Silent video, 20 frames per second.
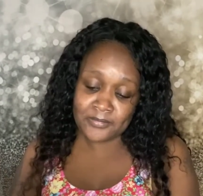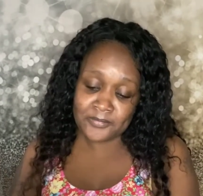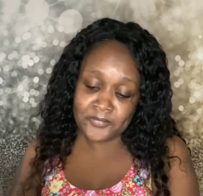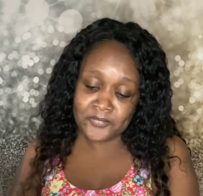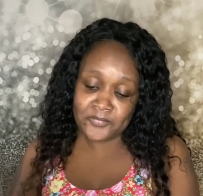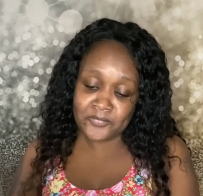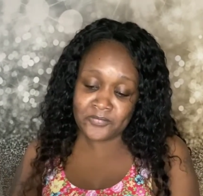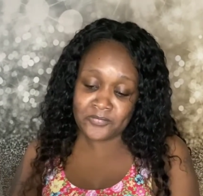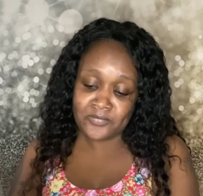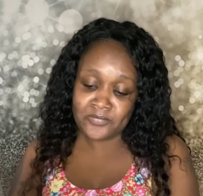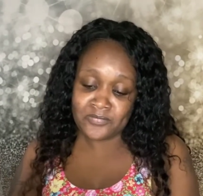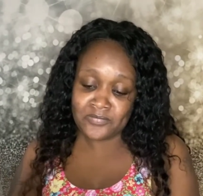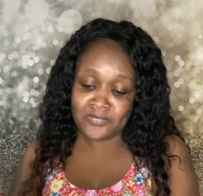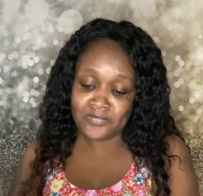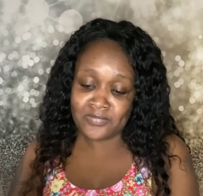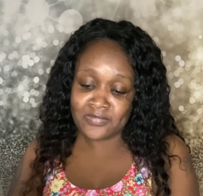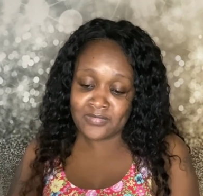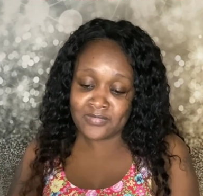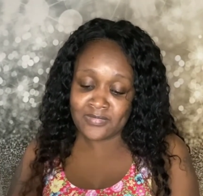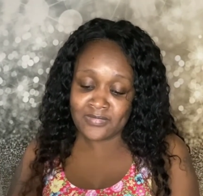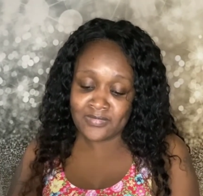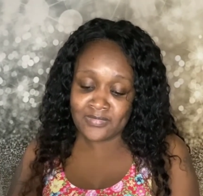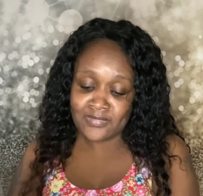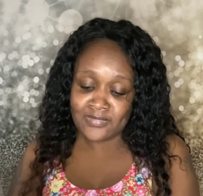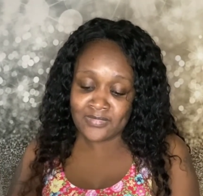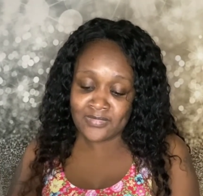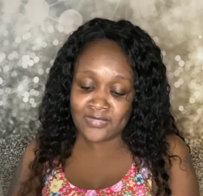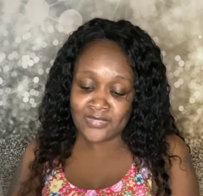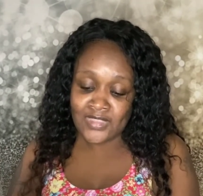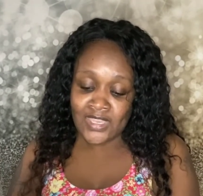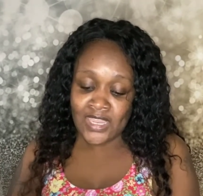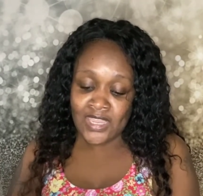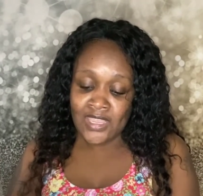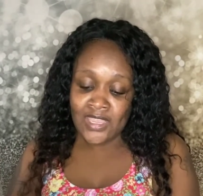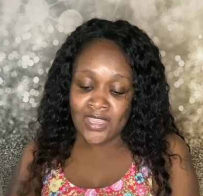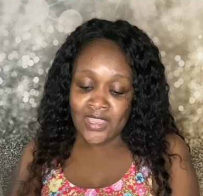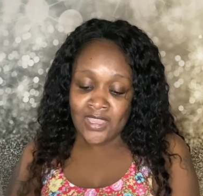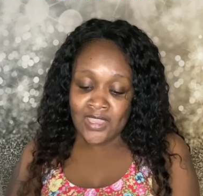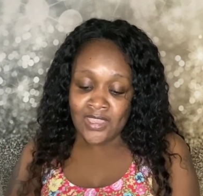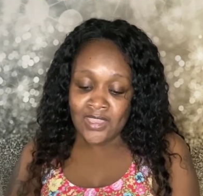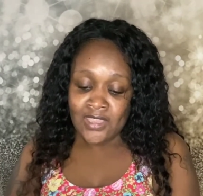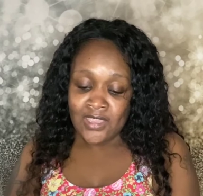Nothing is said.